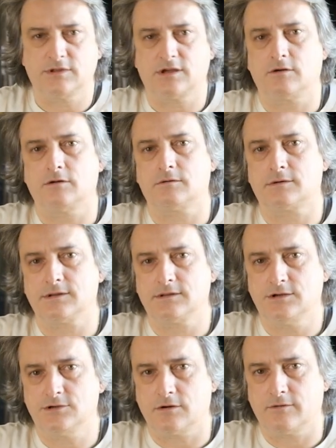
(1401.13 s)
the color
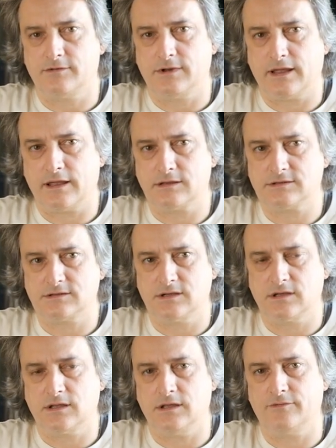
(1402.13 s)
rendition of a lens
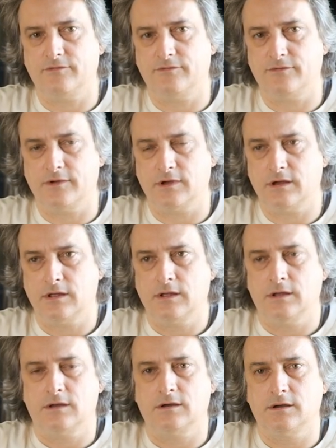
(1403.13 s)
if
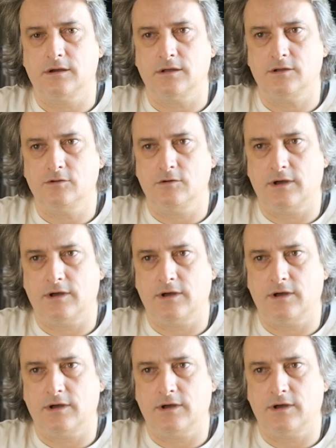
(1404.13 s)
you